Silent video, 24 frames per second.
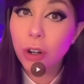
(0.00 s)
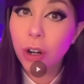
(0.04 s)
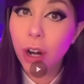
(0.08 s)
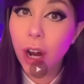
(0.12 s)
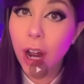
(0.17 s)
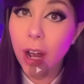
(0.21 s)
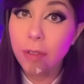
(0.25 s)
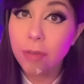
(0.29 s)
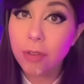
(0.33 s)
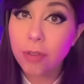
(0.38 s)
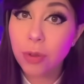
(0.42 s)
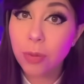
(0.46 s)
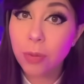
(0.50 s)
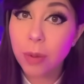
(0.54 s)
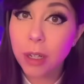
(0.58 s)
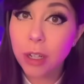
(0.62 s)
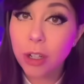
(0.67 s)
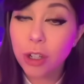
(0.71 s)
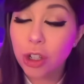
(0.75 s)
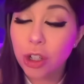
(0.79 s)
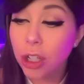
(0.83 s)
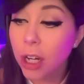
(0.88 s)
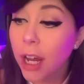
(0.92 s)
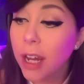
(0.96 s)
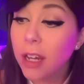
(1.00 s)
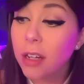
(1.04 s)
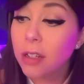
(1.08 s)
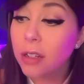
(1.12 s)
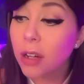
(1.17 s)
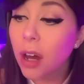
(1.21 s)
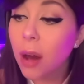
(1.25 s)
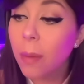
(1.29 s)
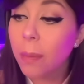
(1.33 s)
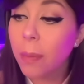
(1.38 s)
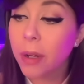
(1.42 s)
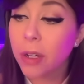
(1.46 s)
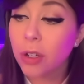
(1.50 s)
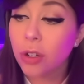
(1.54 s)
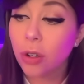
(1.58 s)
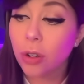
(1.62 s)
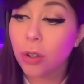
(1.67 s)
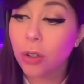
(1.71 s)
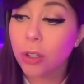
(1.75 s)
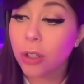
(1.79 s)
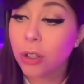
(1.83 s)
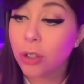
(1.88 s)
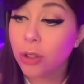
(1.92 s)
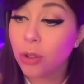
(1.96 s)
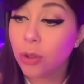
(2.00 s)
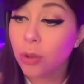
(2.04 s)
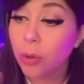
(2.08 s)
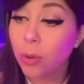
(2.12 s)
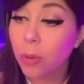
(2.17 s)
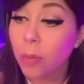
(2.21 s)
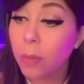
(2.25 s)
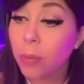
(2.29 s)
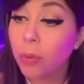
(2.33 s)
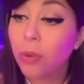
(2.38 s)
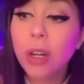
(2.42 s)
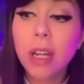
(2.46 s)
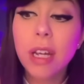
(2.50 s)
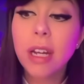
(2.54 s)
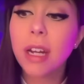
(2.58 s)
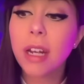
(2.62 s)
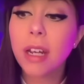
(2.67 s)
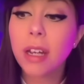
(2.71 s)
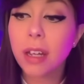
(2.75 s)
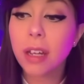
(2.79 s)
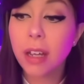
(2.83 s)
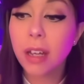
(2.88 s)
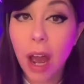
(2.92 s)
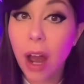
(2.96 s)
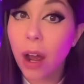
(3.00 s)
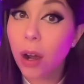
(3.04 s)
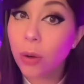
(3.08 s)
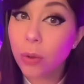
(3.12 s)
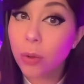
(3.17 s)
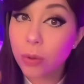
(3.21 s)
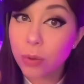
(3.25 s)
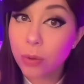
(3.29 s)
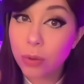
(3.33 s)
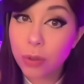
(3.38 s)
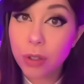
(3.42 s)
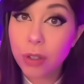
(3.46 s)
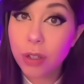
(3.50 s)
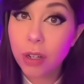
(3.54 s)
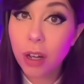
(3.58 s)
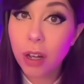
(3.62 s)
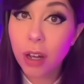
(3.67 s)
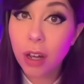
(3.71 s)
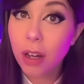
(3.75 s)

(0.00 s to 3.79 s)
Have to be chained up and turned into breeding cows.